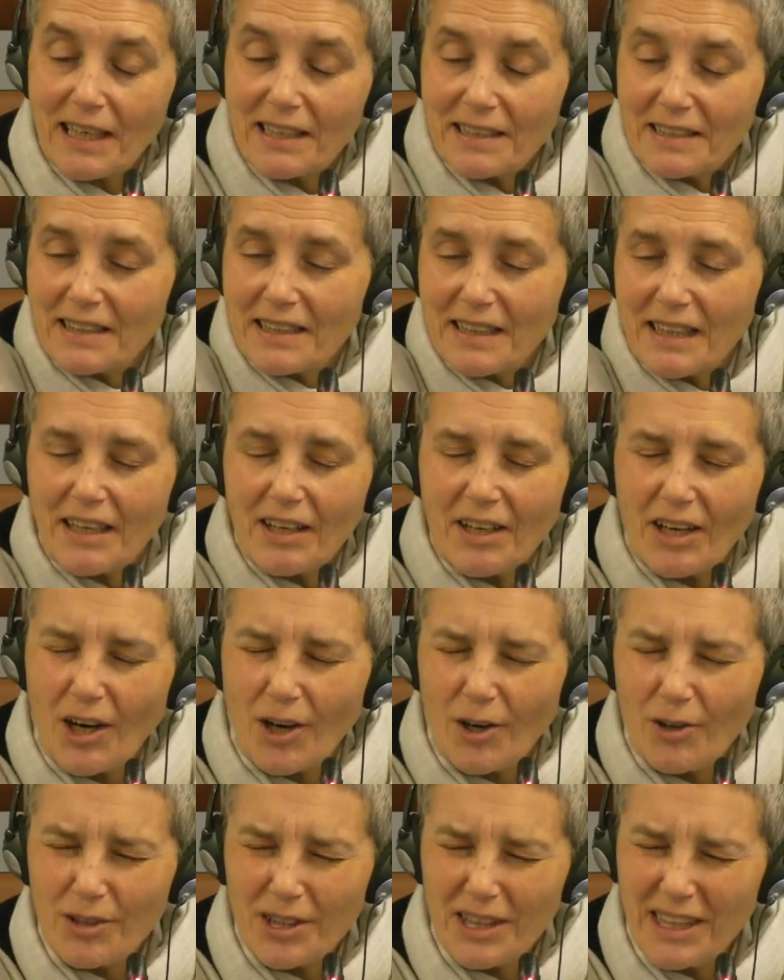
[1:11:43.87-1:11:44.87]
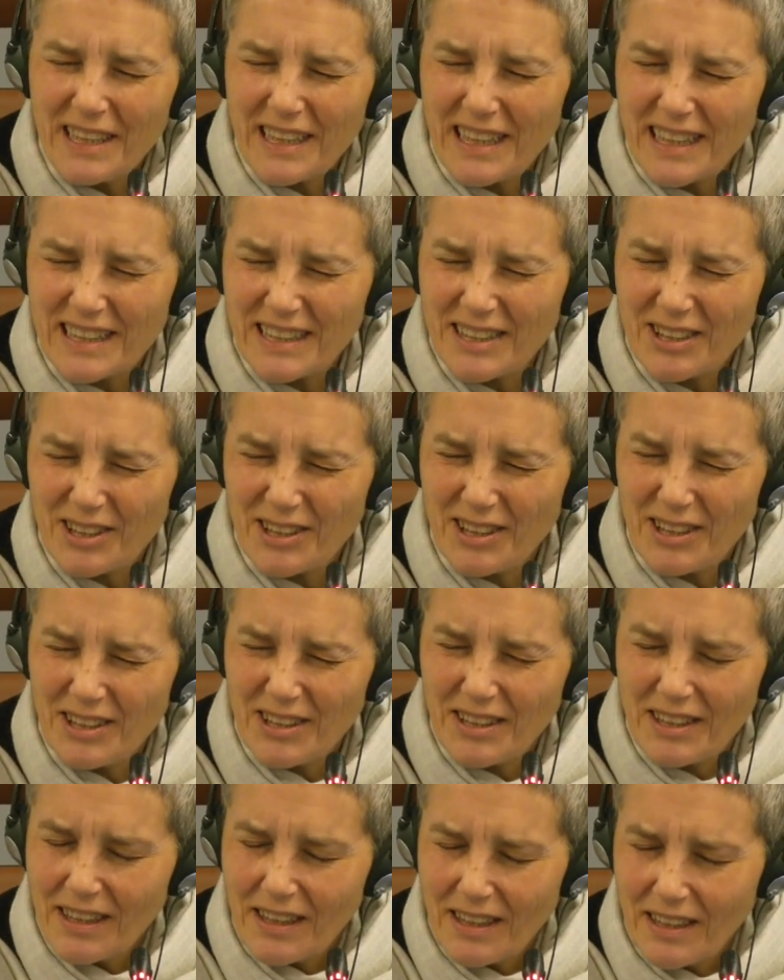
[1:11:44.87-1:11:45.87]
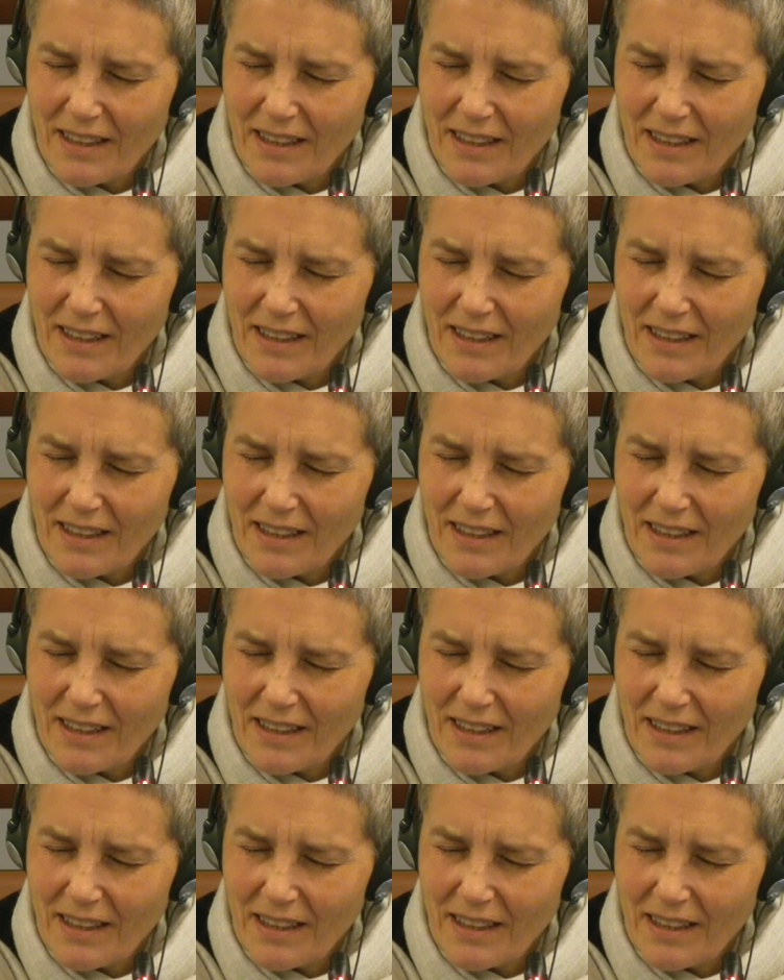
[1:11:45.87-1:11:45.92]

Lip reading: and only until